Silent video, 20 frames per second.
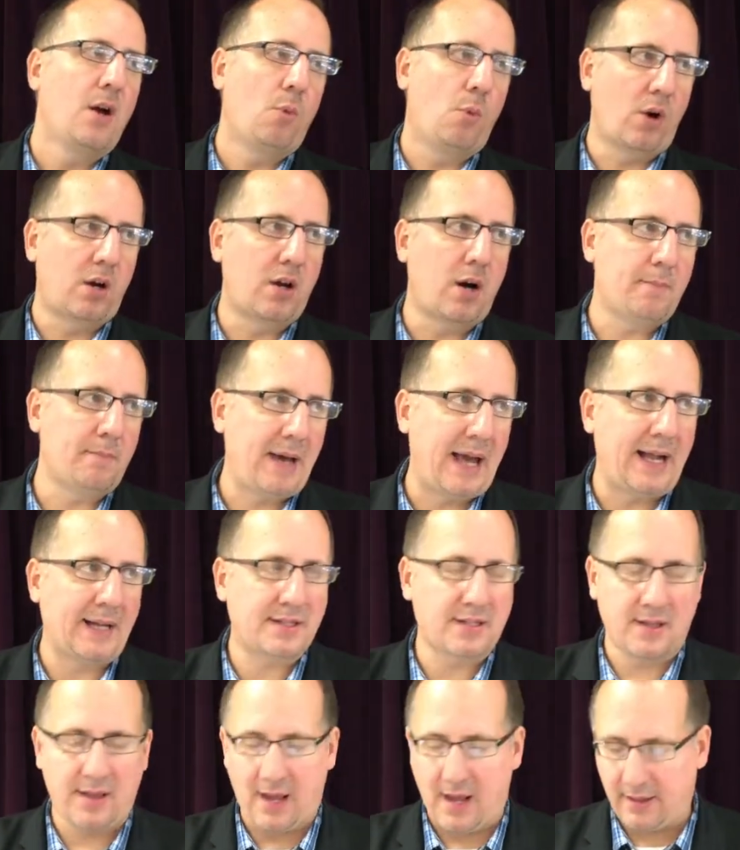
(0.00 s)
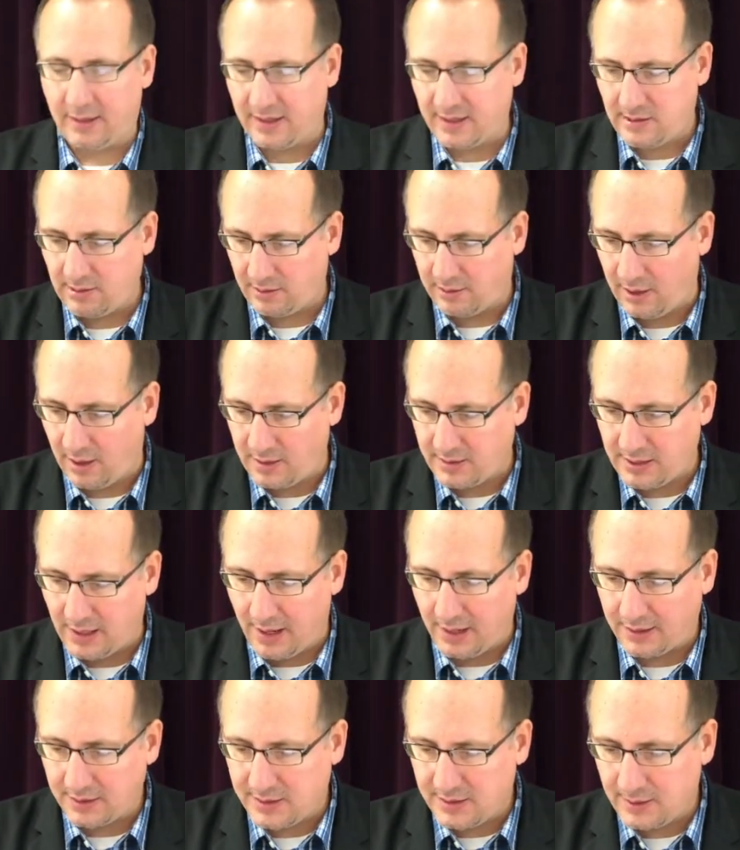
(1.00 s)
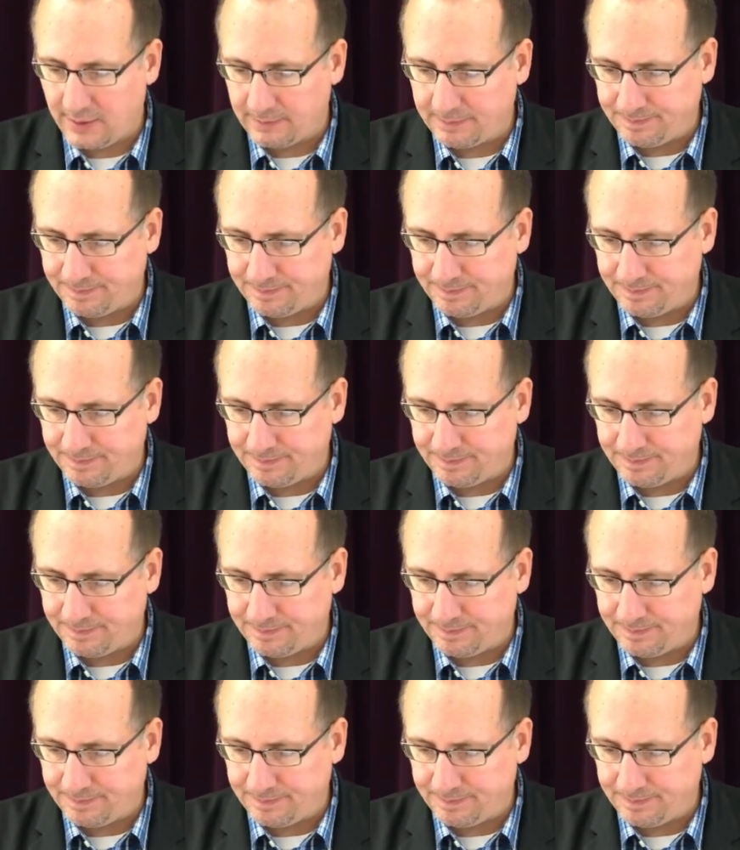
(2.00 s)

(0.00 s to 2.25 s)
We'll come back to that. Let's look at our text.